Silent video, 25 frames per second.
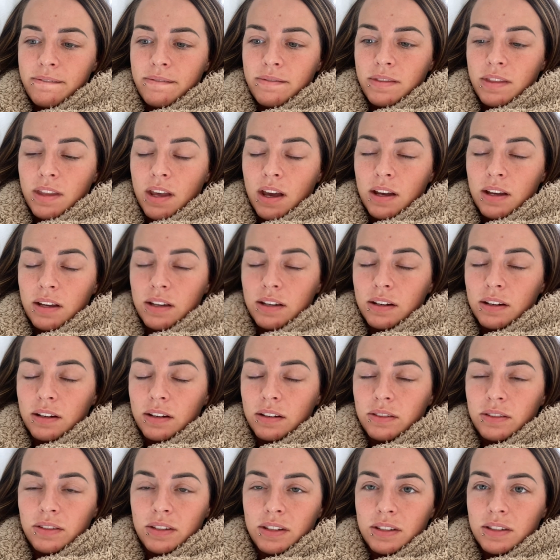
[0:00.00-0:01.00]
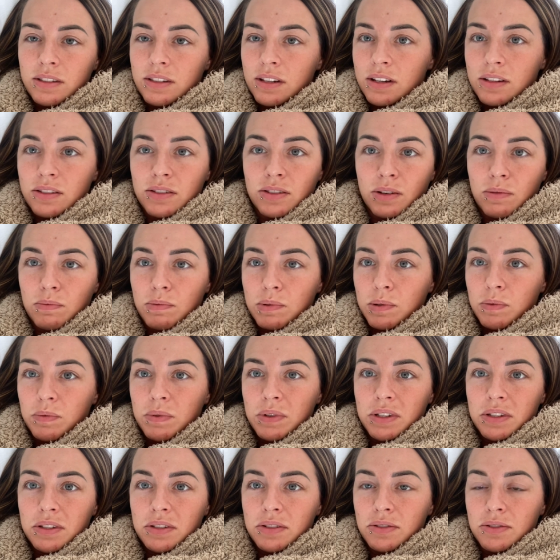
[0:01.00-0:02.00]
like, this next couple of
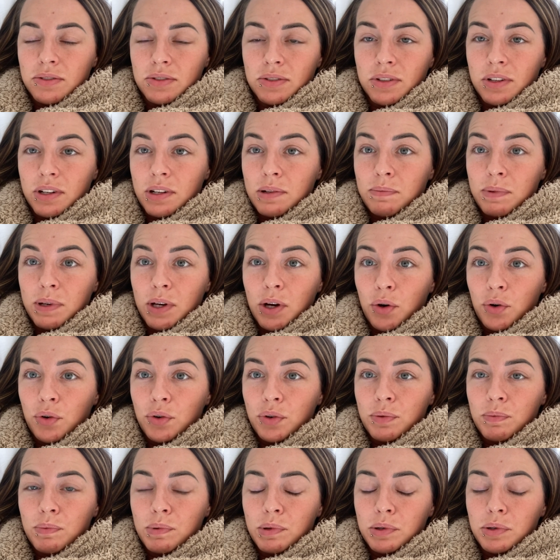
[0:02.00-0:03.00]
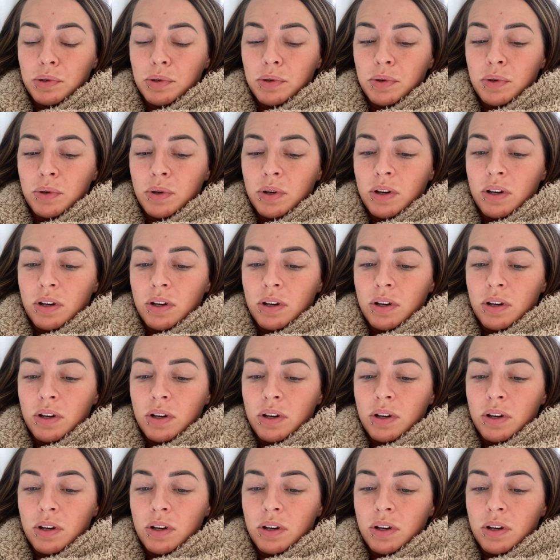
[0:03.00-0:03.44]
weeks is just going to be horrible.